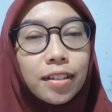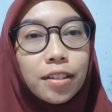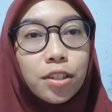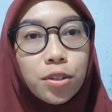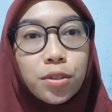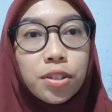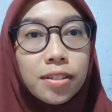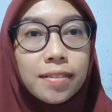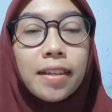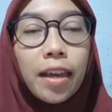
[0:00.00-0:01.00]
you
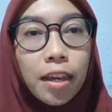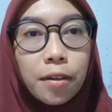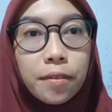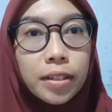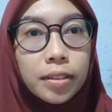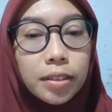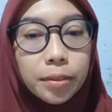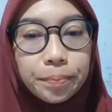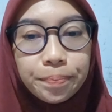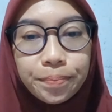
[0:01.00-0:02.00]
just hear it.
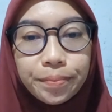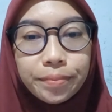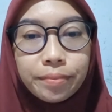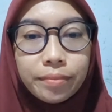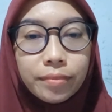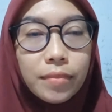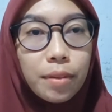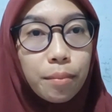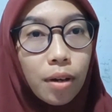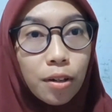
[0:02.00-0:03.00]

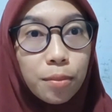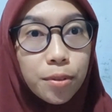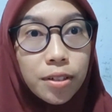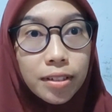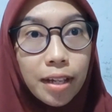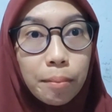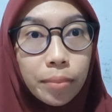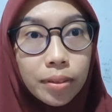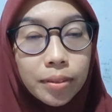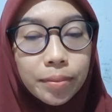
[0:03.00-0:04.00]
Borobudur
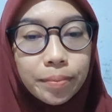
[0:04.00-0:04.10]
Temple.